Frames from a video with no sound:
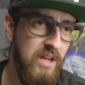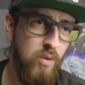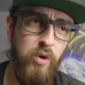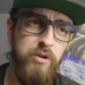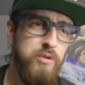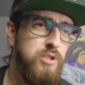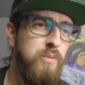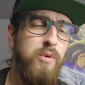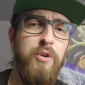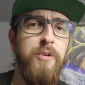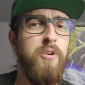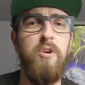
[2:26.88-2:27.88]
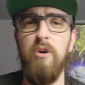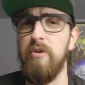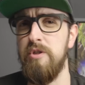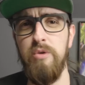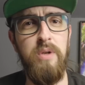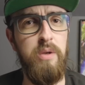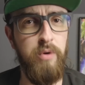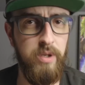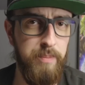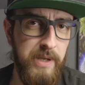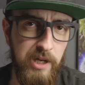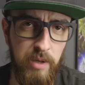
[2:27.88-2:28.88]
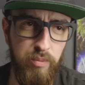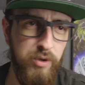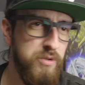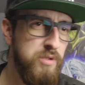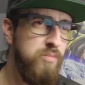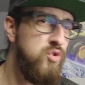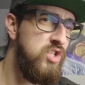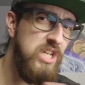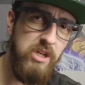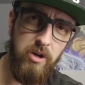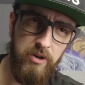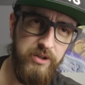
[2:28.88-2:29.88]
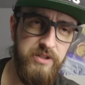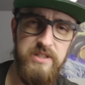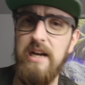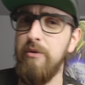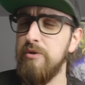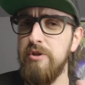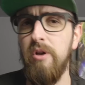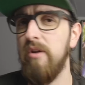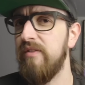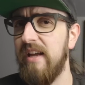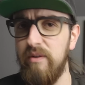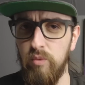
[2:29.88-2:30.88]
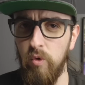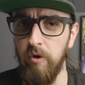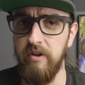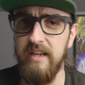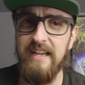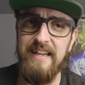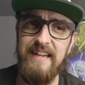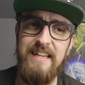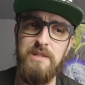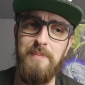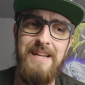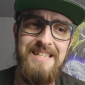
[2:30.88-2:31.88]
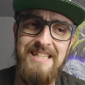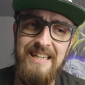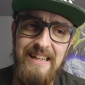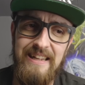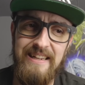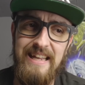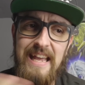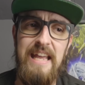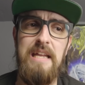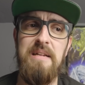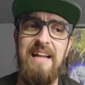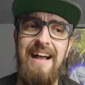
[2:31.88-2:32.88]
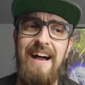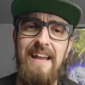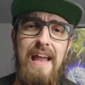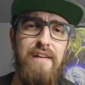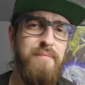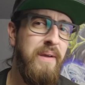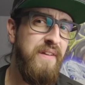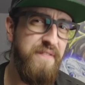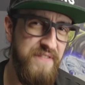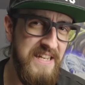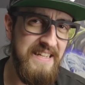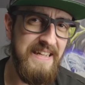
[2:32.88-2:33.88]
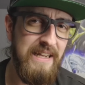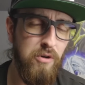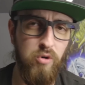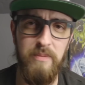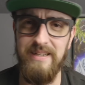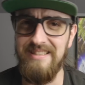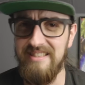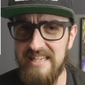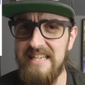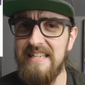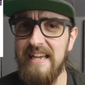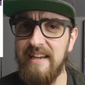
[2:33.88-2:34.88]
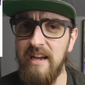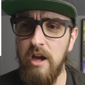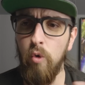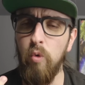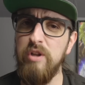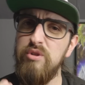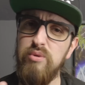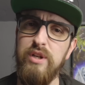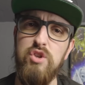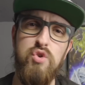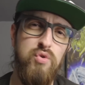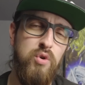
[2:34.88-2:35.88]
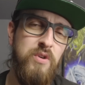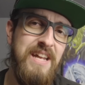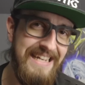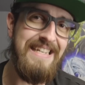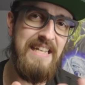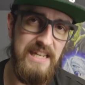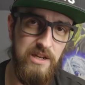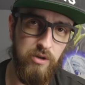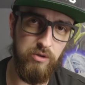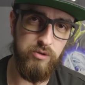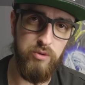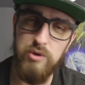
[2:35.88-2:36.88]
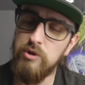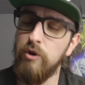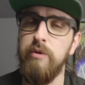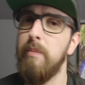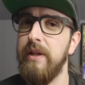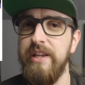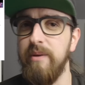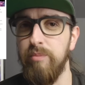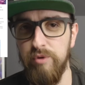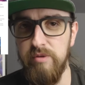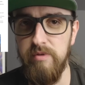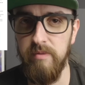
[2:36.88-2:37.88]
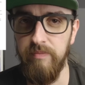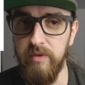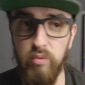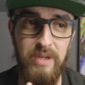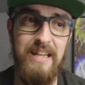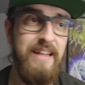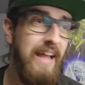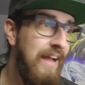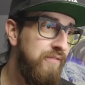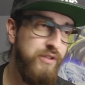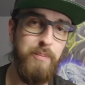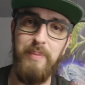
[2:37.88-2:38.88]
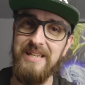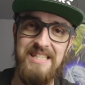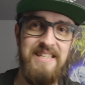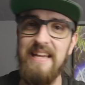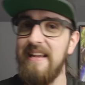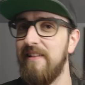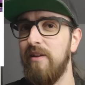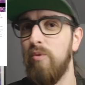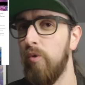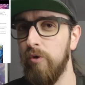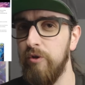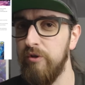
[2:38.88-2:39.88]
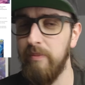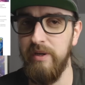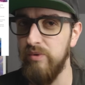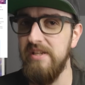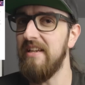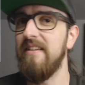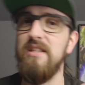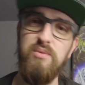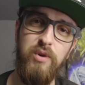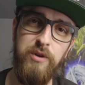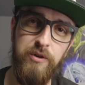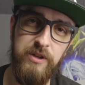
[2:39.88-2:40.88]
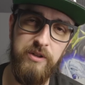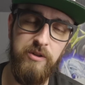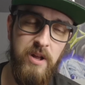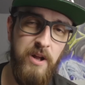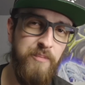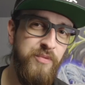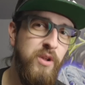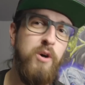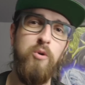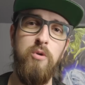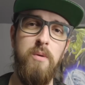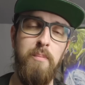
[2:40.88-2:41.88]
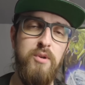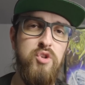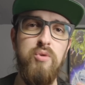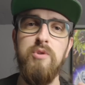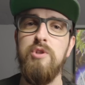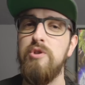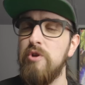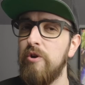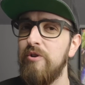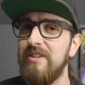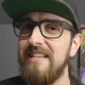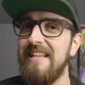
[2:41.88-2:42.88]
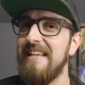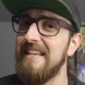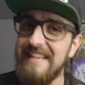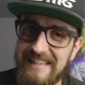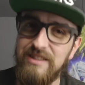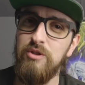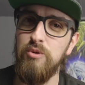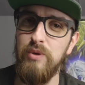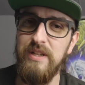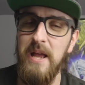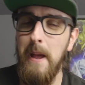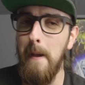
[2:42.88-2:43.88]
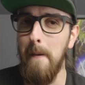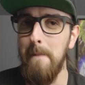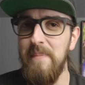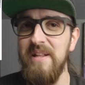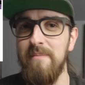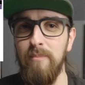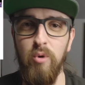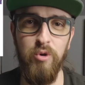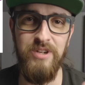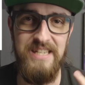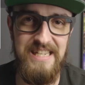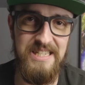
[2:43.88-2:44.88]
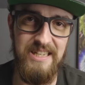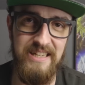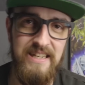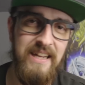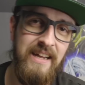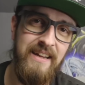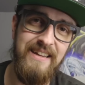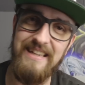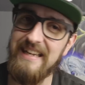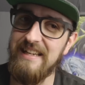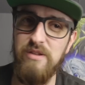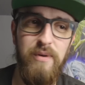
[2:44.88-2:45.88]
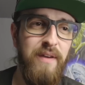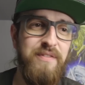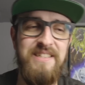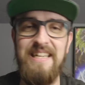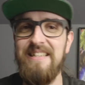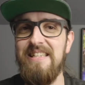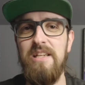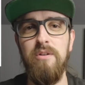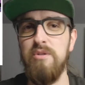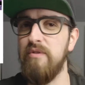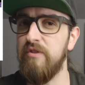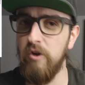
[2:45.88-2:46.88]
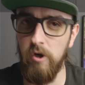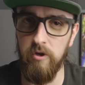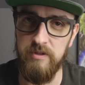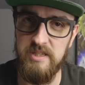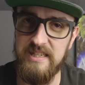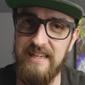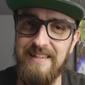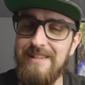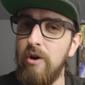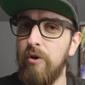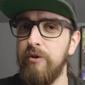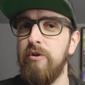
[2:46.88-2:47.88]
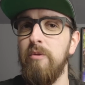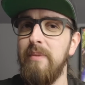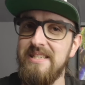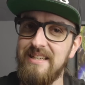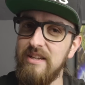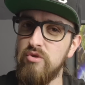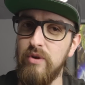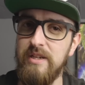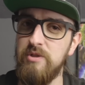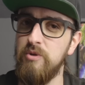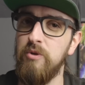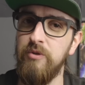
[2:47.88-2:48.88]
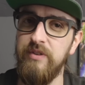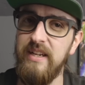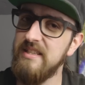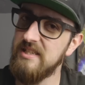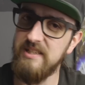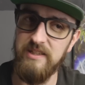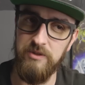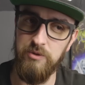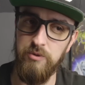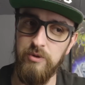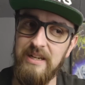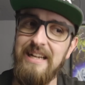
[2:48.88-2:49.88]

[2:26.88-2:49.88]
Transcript: What are some other cards you really want to pick up? What are some G Guardians? How does all of that work? It's basically like, hey, I have my V deck or my D deck. What do I throw in here to start playing Premium? Will I have the best deck in the world by reading this one article? No, but you'll start getting into it a bit more easily. Again, you have 10 years of cards, and the article basically tries to condense it into